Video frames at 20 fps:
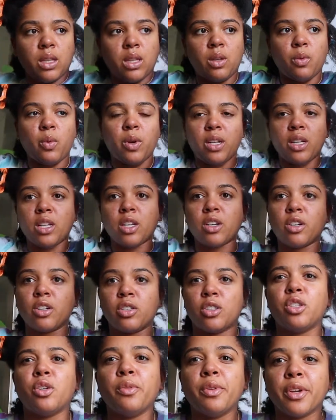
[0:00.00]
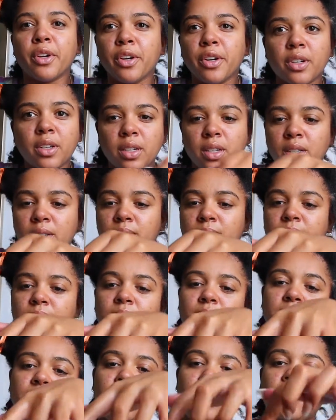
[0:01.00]
1/3, 2/3, if
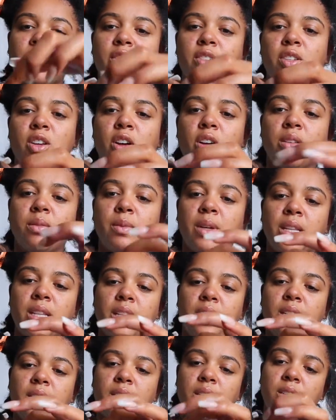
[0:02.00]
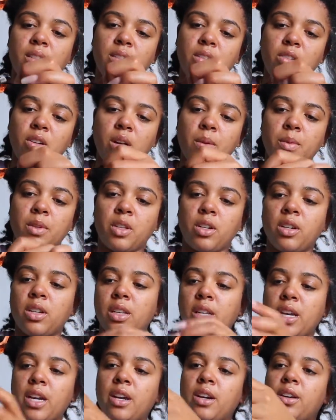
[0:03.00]
that's what it's called, method, grab a third of
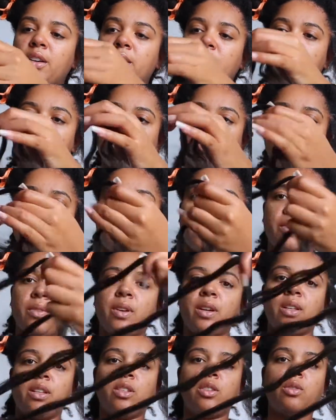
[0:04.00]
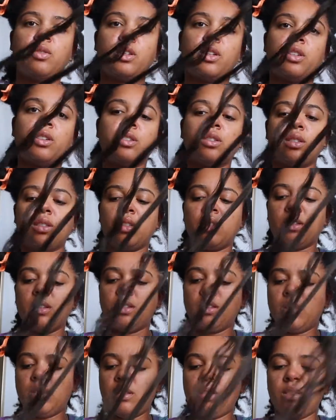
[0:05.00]
the hair, wrap it around the 2/3
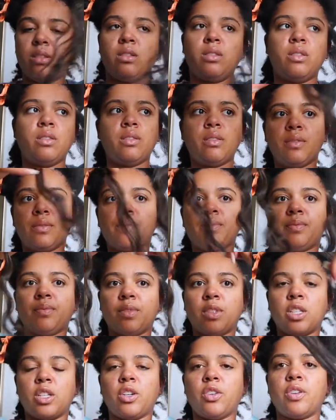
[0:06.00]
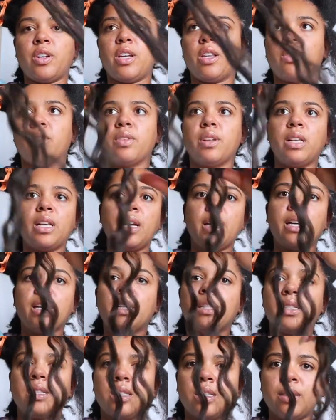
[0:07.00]
to create 3
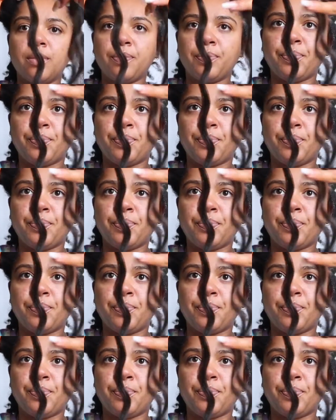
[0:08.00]
legs.